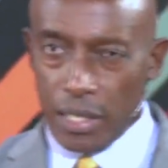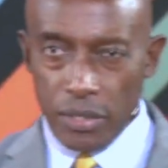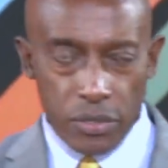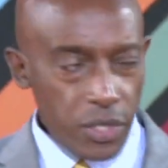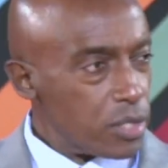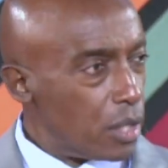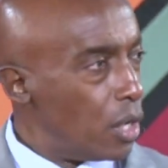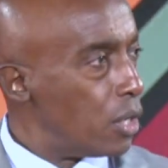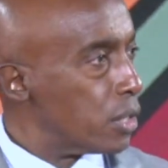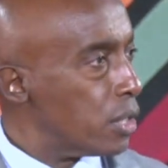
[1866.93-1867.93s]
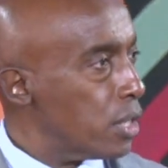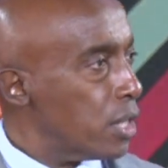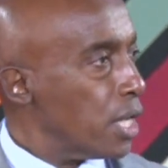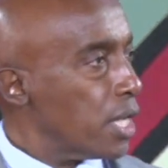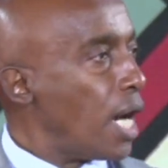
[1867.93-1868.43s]
This God,
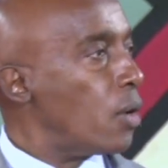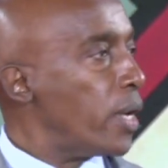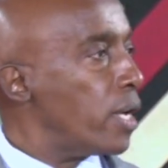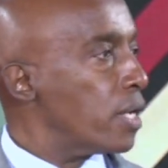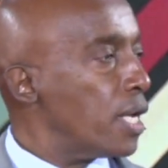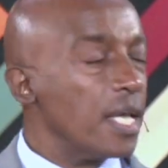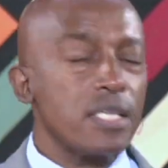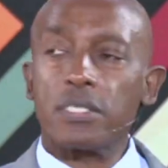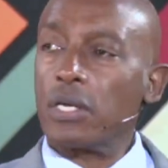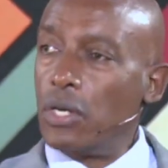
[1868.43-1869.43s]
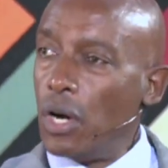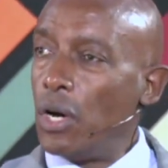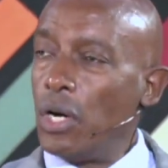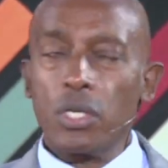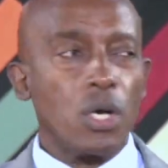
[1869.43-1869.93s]
Yahweh, is
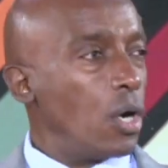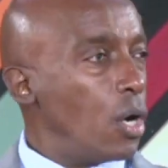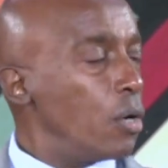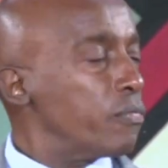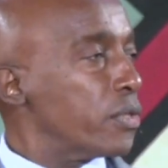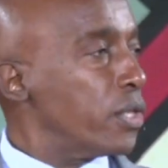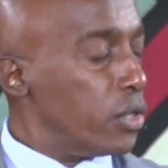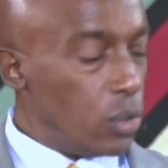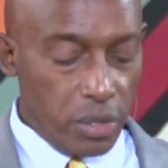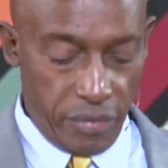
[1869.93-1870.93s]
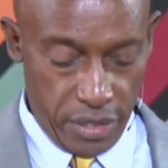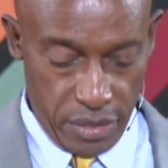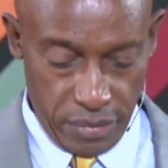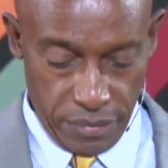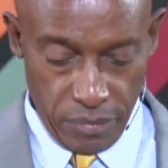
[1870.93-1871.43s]
God of the universe.
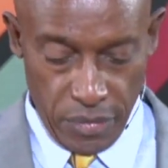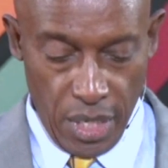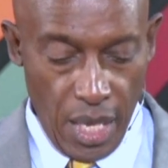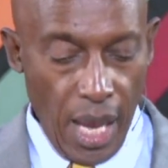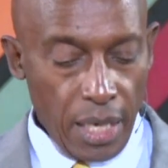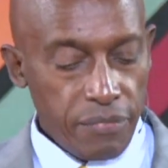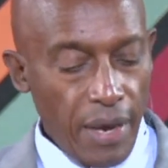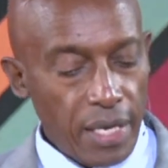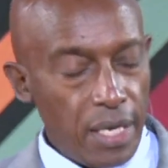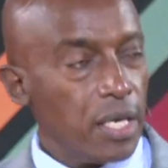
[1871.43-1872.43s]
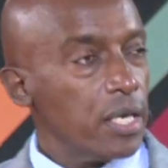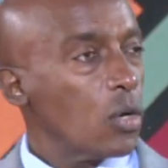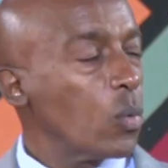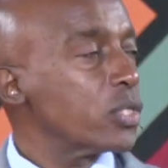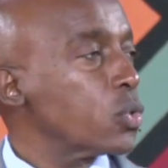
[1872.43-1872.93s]
And finally,
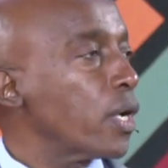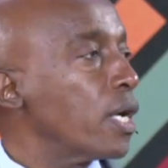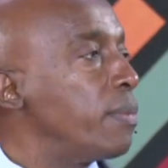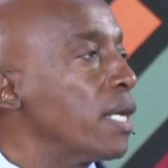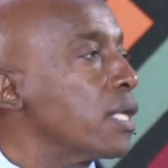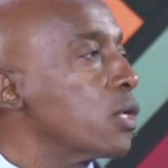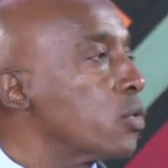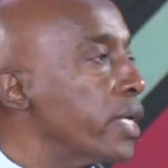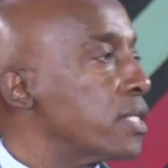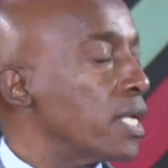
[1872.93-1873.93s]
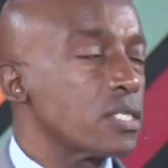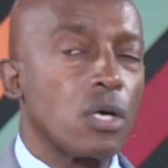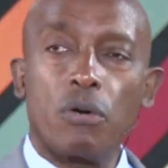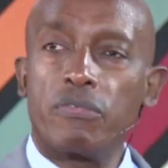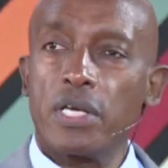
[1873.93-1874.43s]
we're talking about the greatness
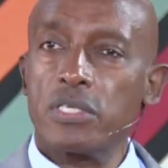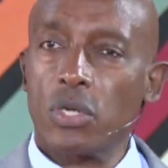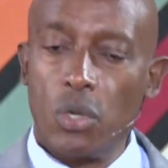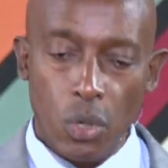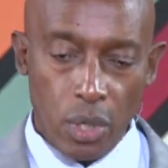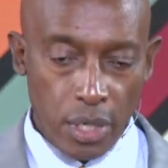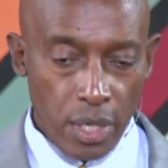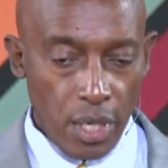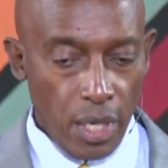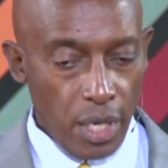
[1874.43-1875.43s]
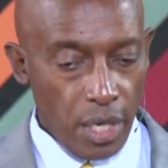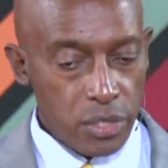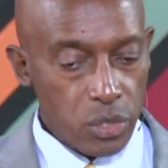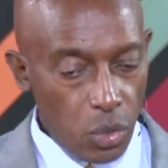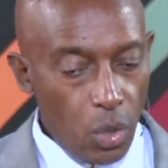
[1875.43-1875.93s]
of his call.
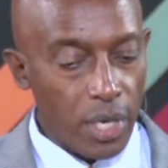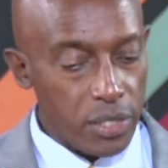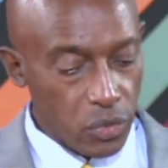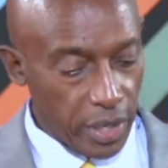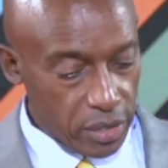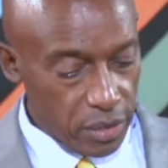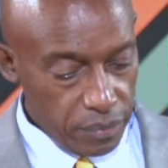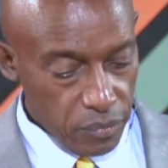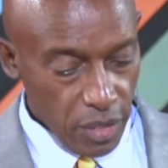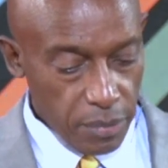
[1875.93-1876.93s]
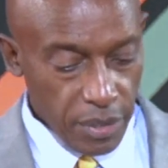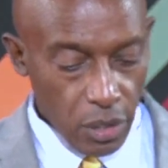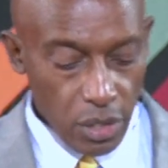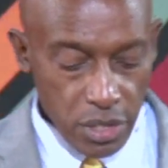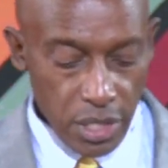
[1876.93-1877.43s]
His call is great
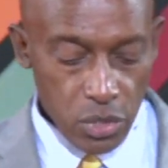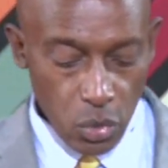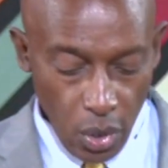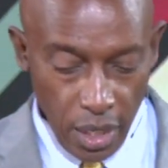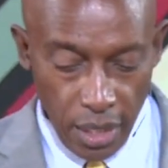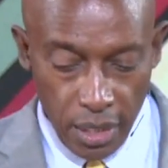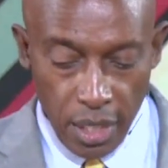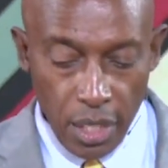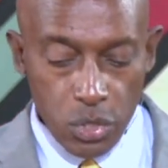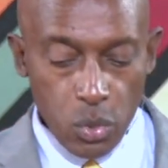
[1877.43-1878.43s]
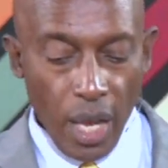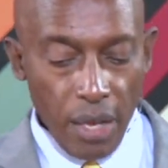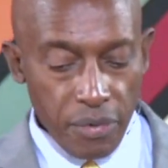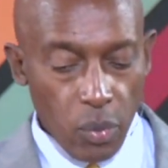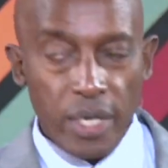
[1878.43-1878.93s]
because he's calling to
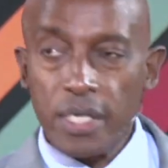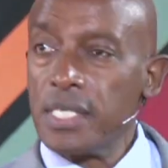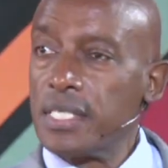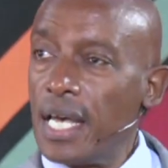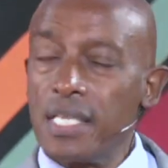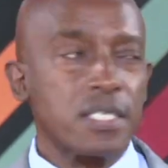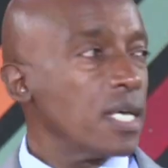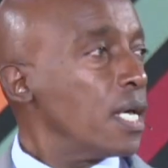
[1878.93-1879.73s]
everyone. He says,